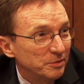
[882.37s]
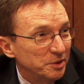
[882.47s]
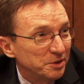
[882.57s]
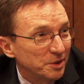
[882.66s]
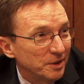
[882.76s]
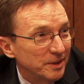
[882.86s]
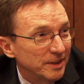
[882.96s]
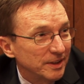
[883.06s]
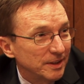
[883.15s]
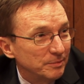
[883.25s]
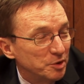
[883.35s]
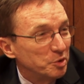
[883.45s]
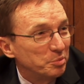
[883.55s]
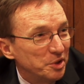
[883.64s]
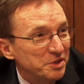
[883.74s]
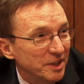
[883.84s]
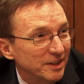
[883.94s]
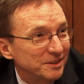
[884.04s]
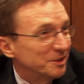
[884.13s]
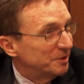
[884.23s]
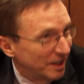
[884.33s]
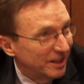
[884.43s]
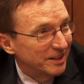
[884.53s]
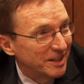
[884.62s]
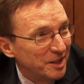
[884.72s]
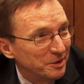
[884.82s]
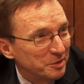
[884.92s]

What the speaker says: We certainly do appreciate it. So again, thank you,